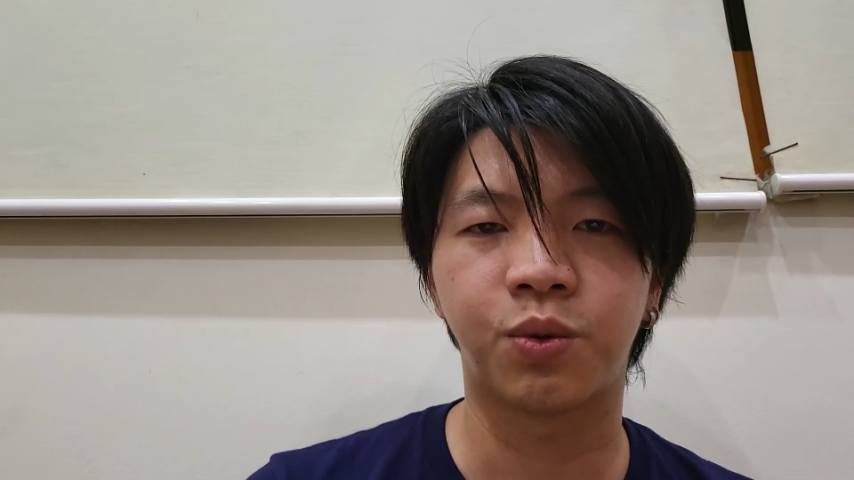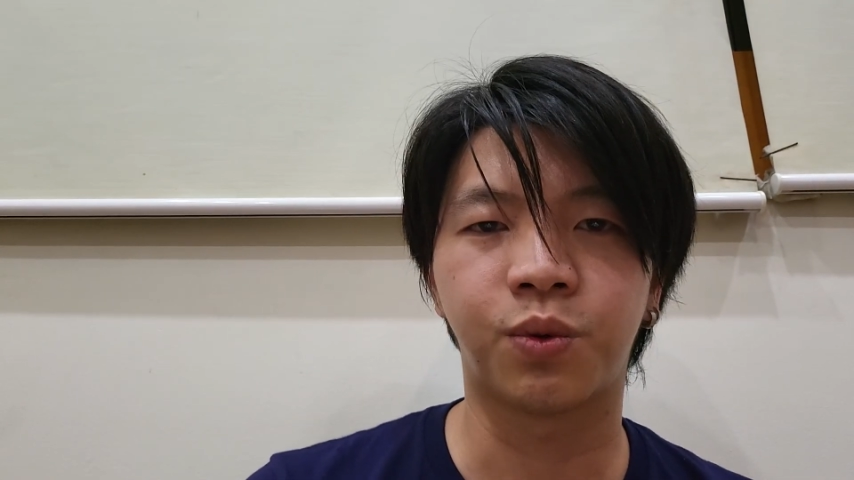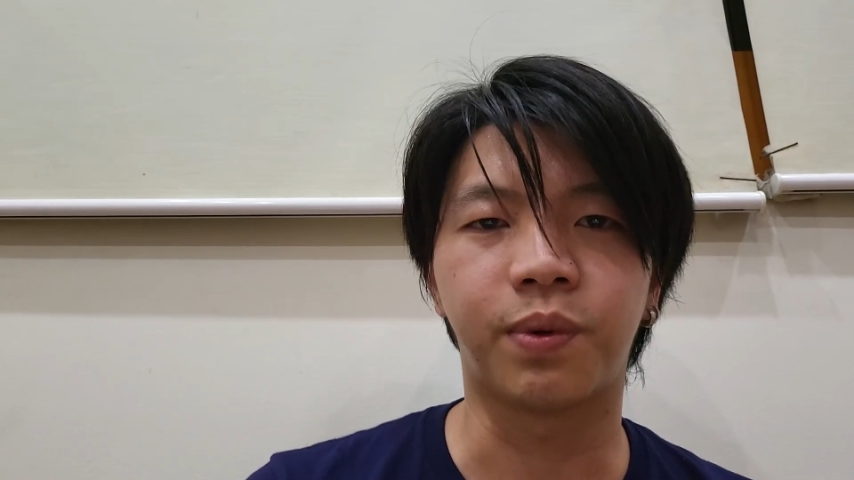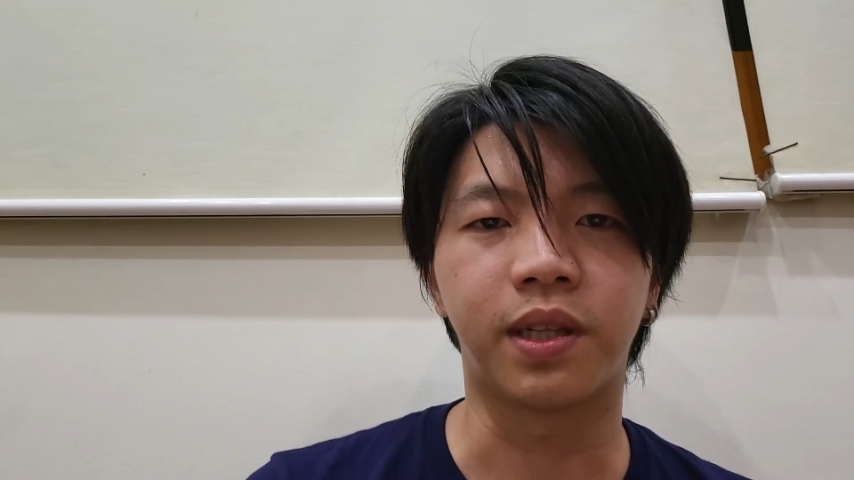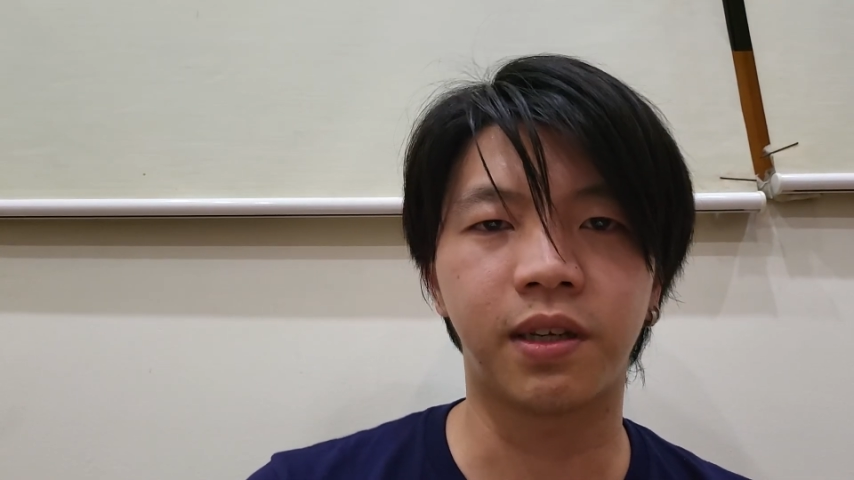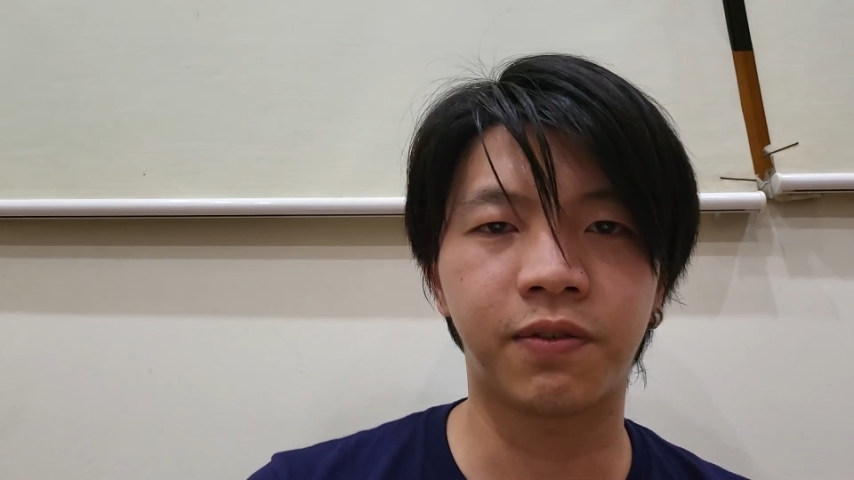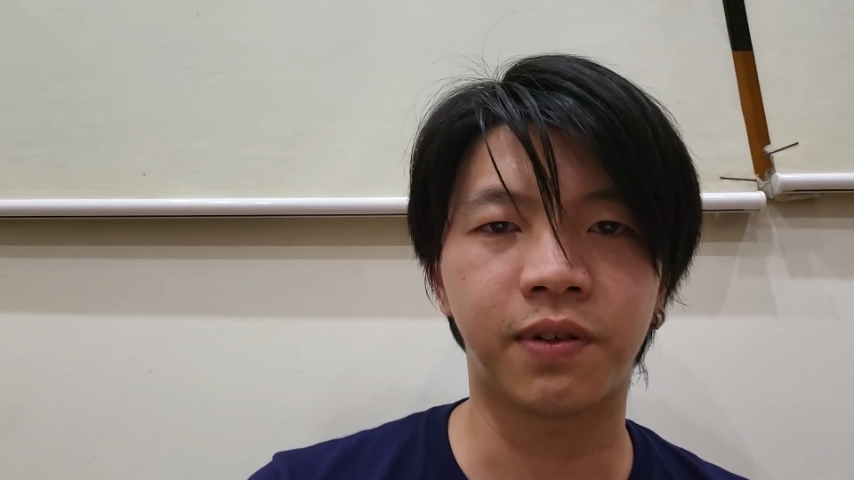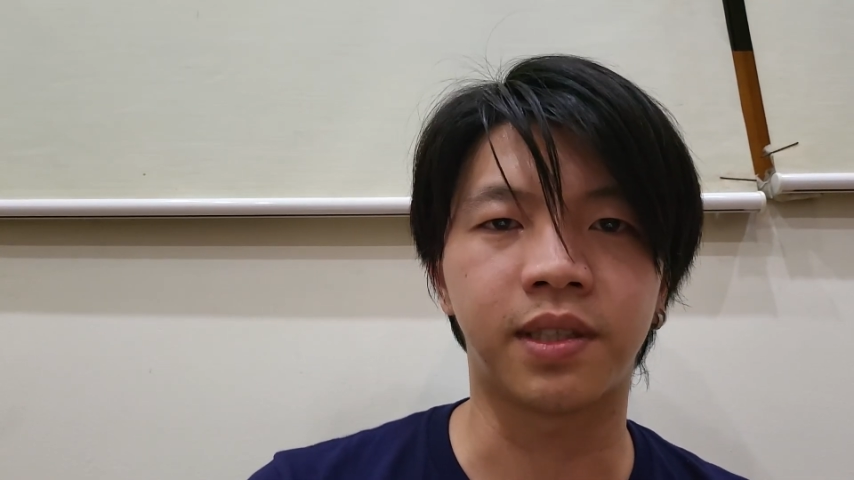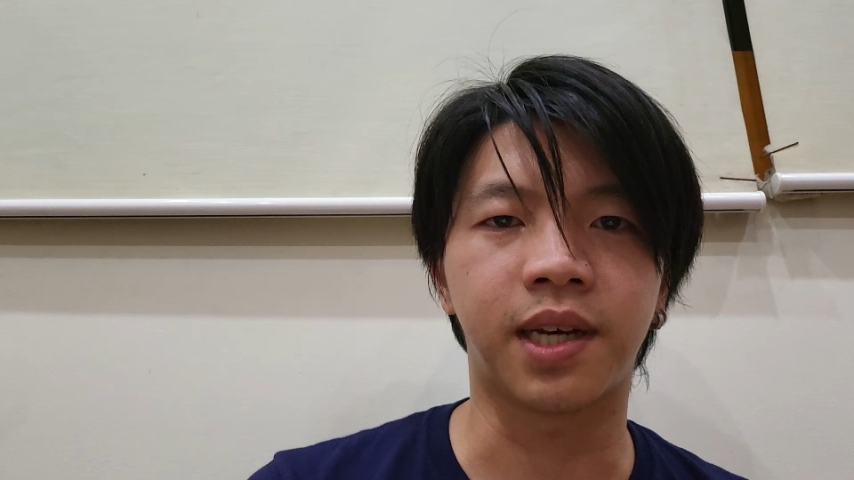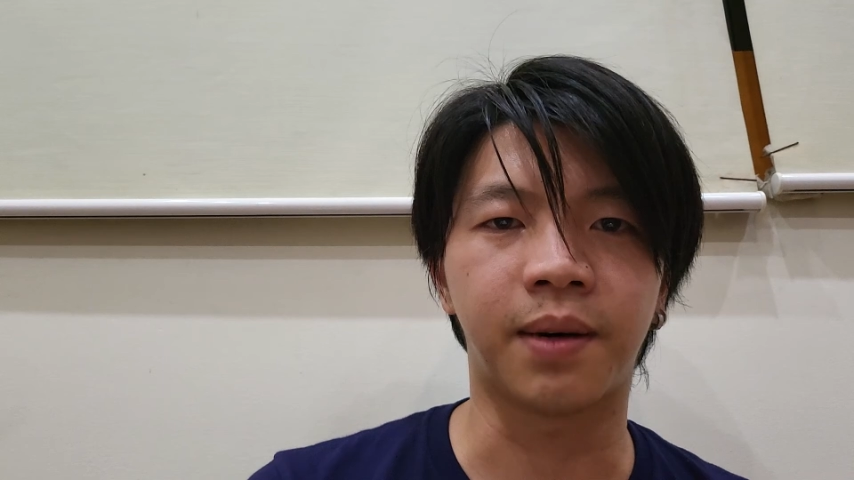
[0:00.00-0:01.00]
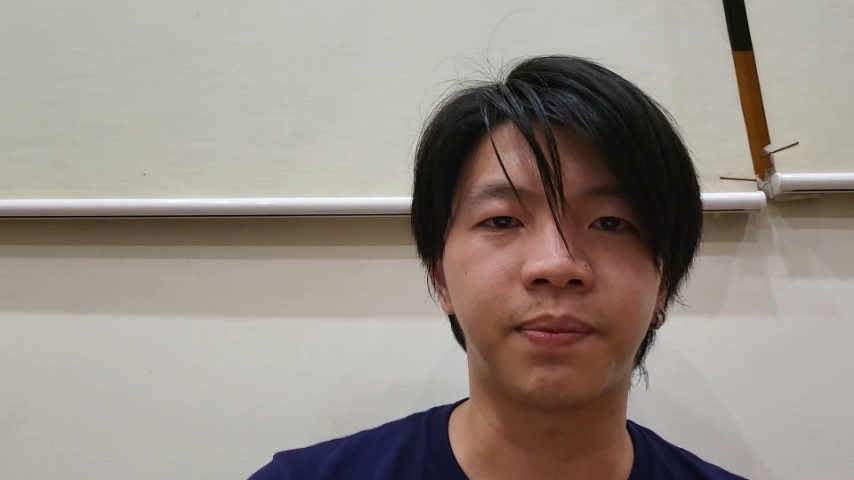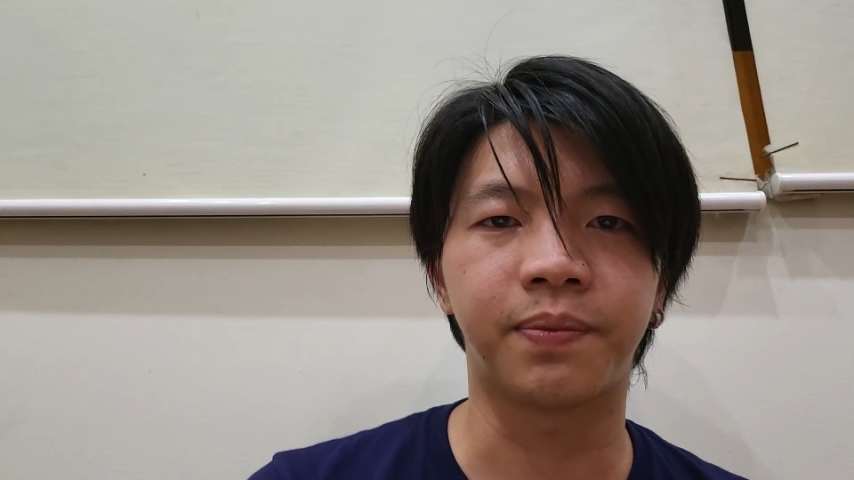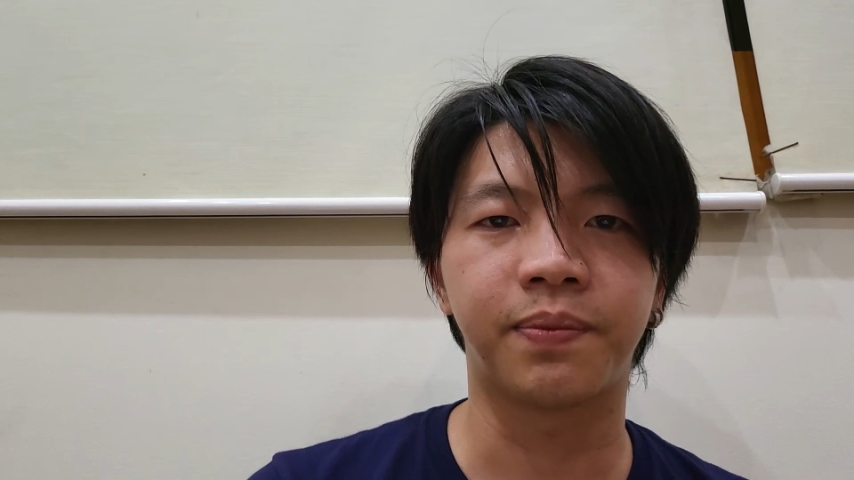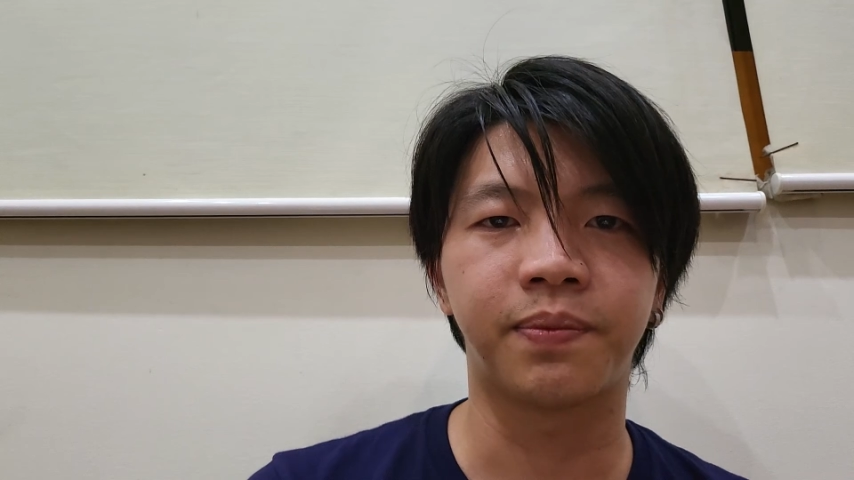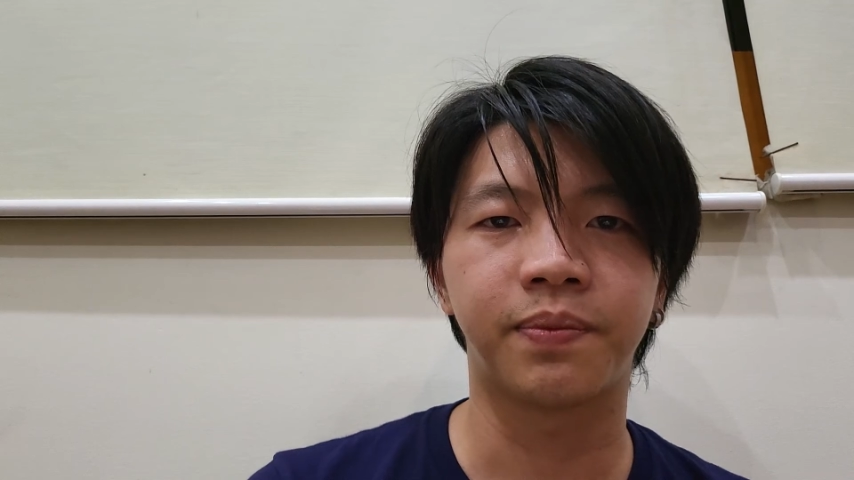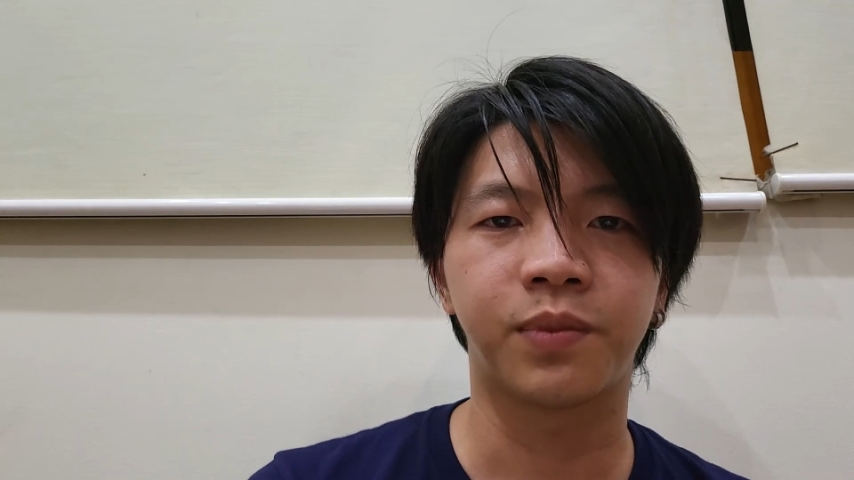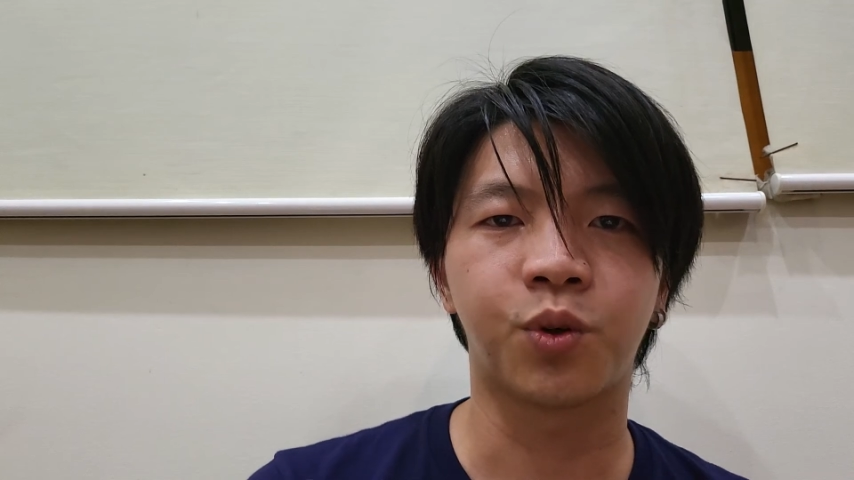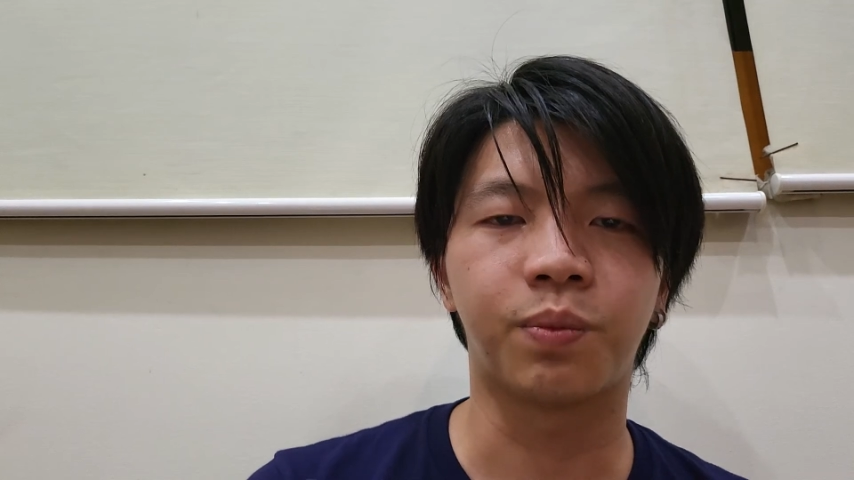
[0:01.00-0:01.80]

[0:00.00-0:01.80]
who believe in them, who